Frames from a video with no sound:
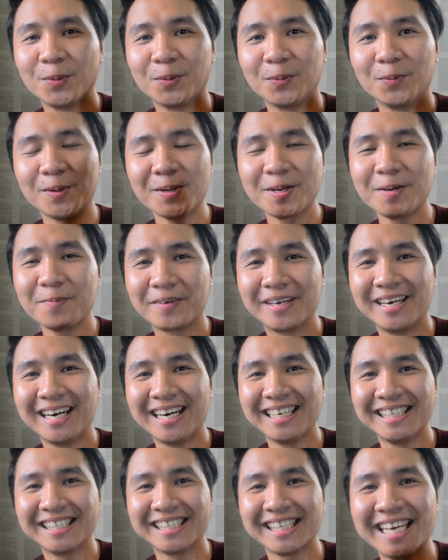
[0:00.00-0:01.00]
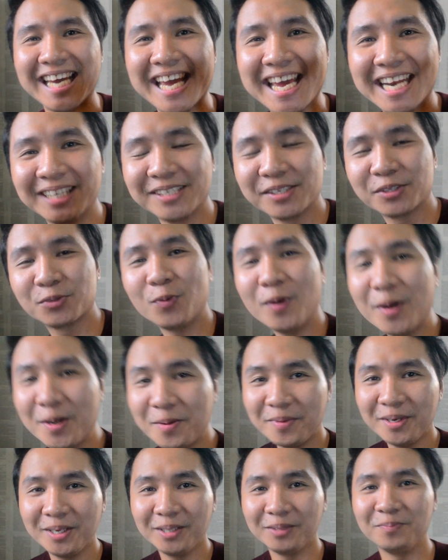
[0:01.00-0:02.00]
What up guys, again this is 1
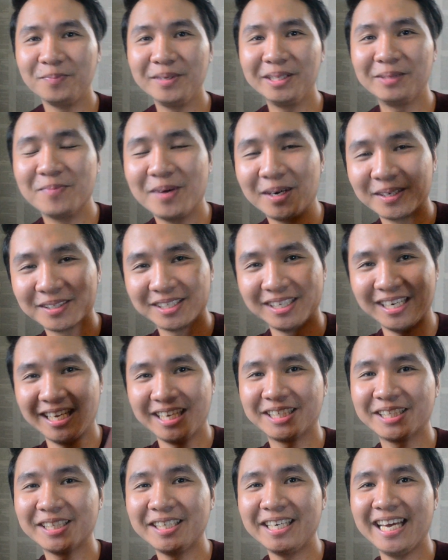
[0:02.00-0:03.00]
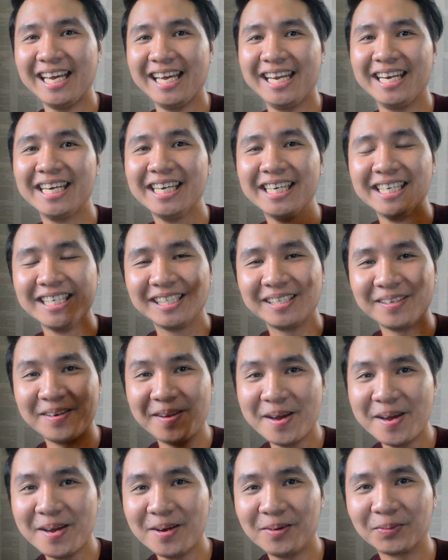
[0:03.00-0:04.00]
minute beatbox lesson, and
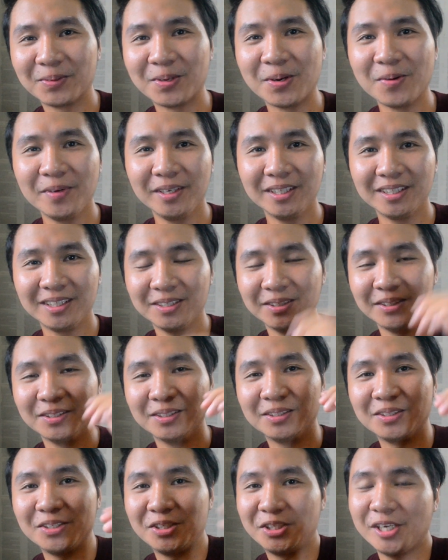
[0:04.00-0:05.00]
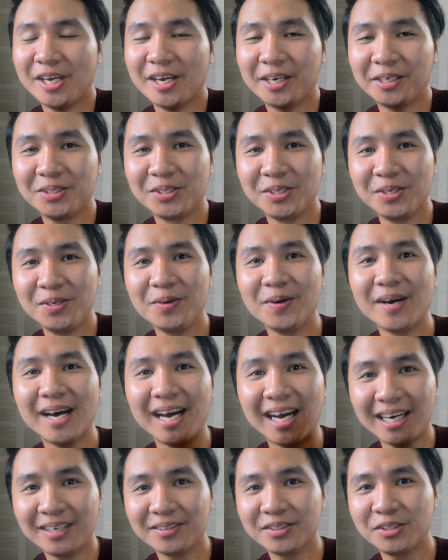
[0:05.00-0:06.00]
today I'm going to share to you
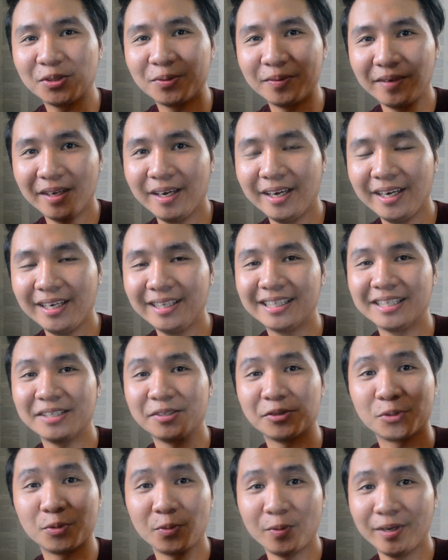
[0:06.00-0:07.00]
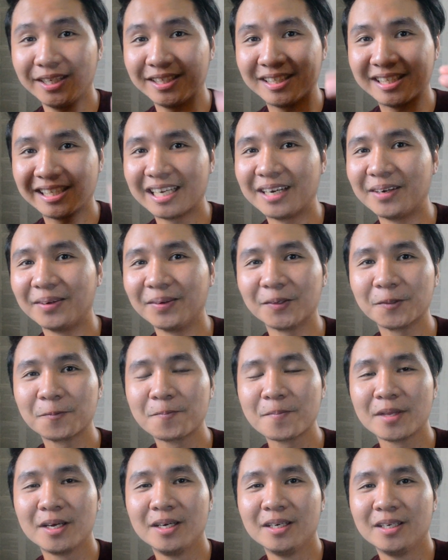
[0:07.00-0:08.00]
how to create a squeak sound.
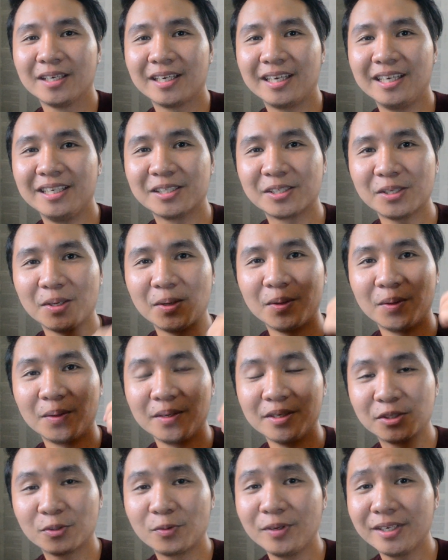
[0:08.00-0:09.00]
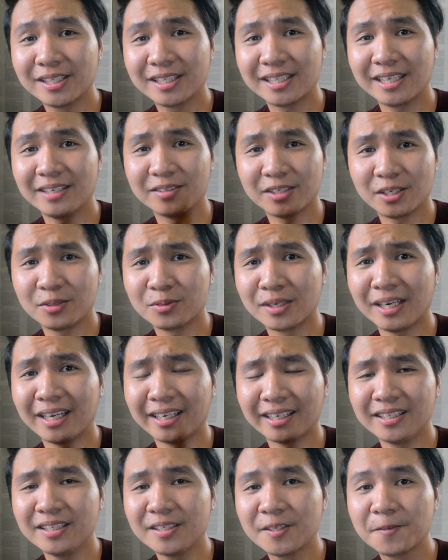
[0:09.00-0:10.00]
Okay, so the squeak sound sounds like
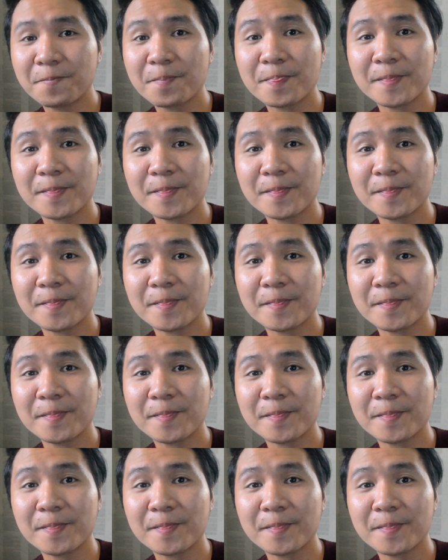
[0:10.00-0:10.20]
this.